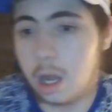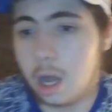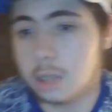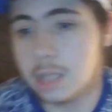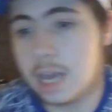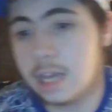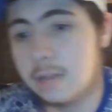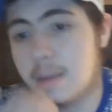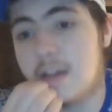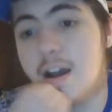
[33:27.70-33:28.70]
I'll take
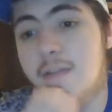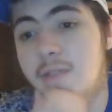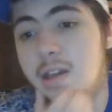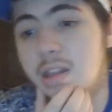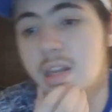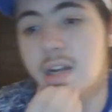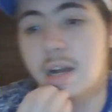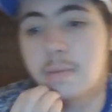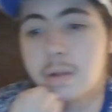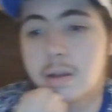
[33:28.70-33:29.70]
it, man. I think that
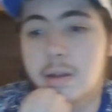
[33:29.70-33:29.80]
I